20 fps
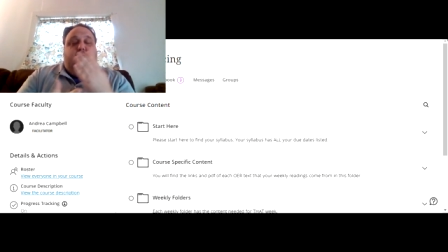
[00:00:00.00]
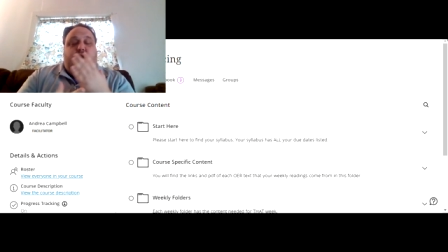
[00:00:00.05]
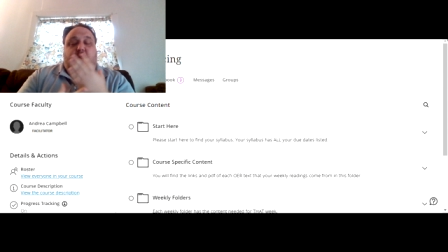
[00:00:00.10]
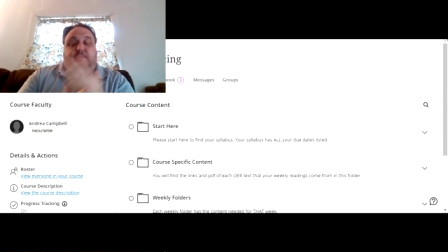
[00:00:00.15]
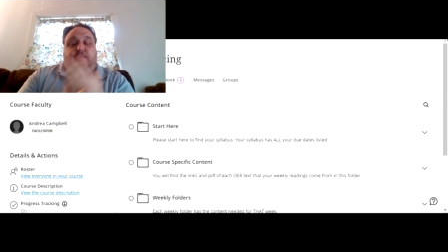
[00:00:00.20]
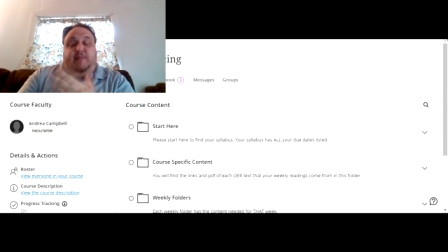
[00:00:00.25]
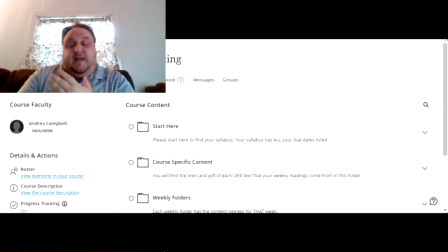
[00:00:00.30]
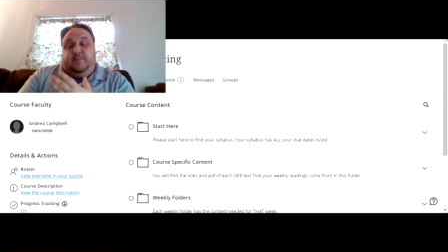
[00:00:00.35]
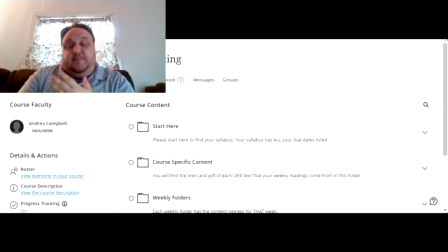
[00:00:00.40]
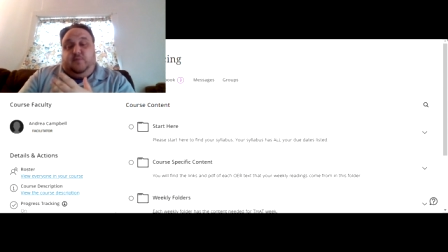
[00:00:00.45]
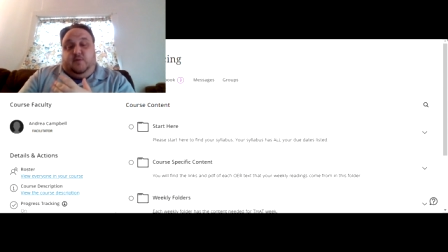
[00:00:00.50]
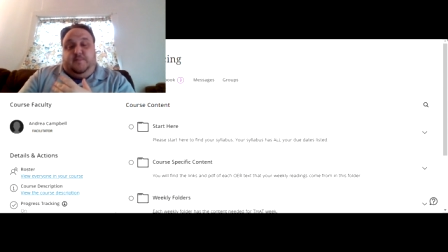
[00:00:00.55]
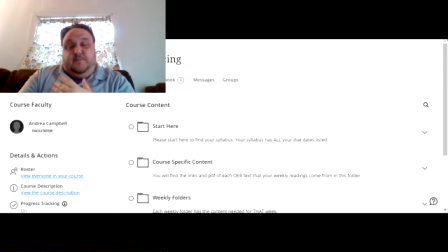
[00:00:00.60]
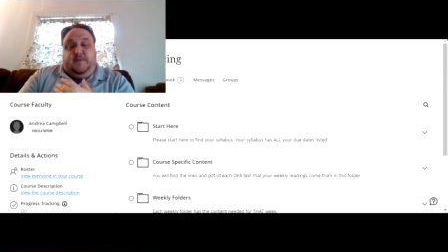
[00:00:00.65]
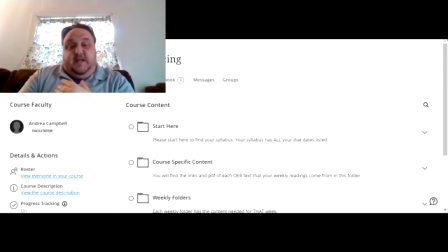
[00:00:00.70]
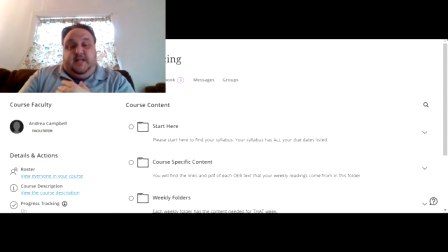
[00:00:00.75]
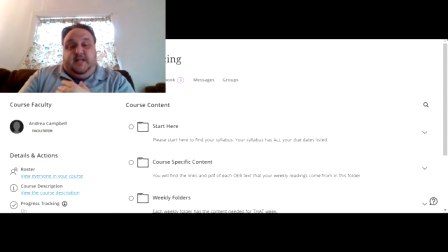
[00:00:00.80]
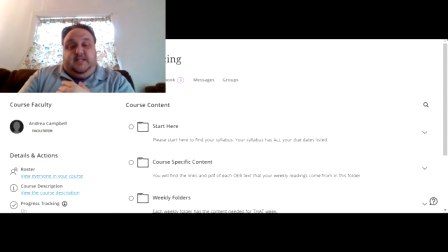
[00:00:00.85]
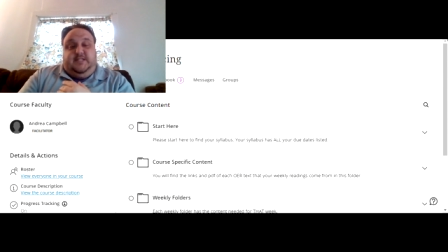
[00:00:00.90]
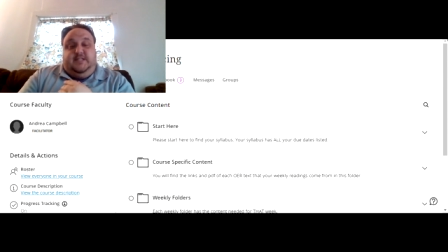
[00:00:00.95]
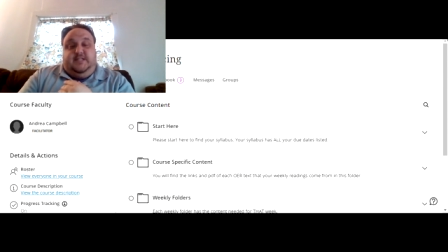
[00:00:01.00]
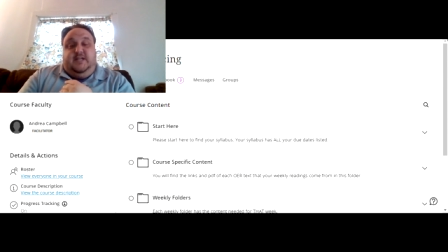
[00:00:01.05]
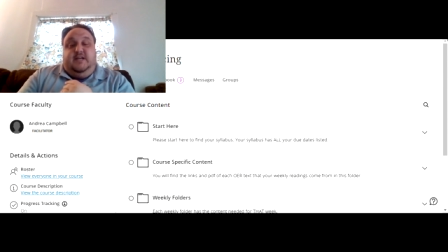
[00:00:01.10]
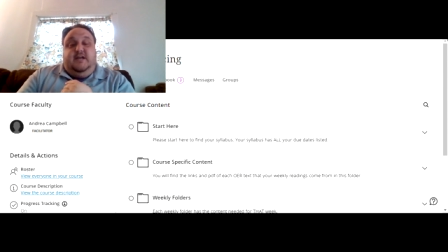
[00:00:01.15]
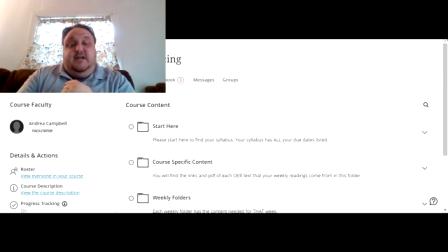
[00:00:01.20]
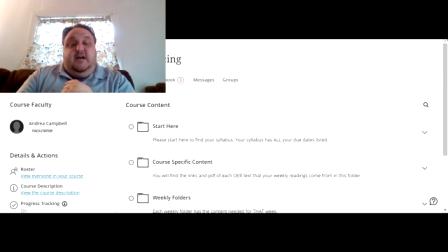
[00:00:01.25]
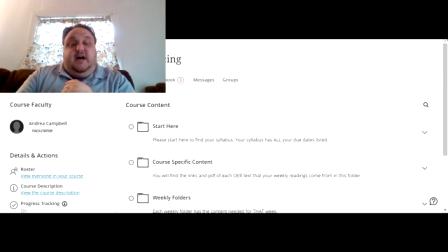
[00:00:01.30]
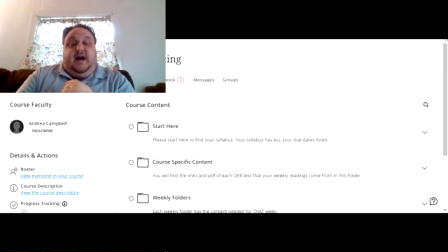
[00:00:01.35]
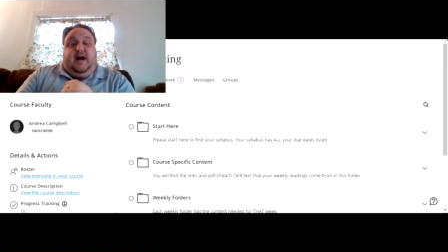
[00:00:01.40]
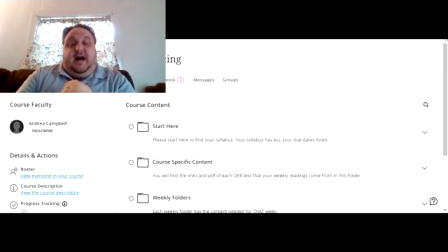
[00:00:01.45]
our Blackboard page.
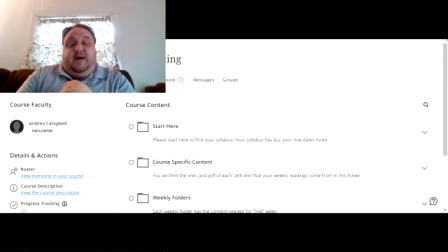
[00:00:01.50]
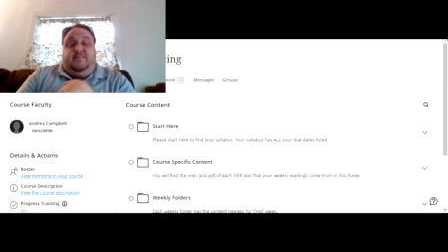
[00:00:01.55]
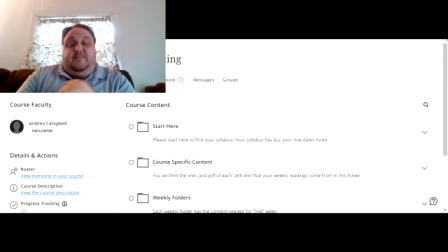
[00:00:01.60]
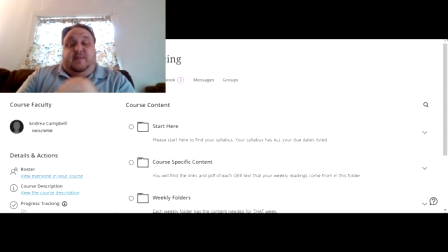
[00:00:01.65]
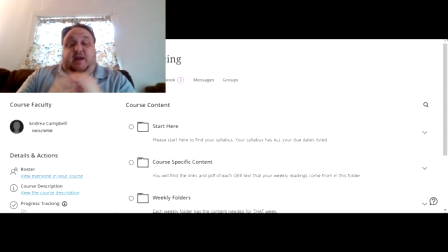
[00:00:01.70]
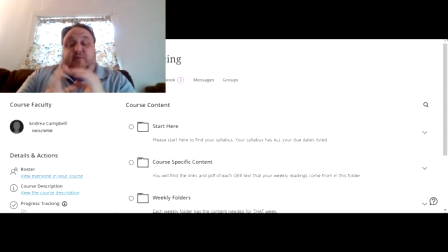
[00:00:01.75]
Um,